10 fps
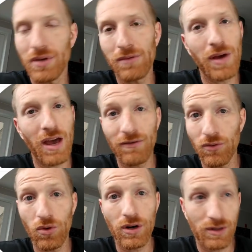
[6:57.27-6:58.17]
be paid
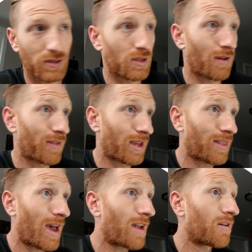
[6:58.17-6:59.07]
for, stuff like
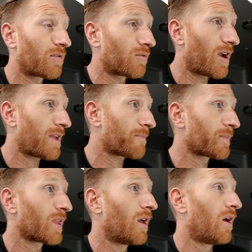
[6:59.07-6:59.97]
that, right?
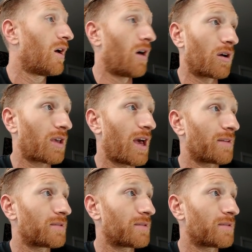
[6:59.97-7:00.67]
Okay,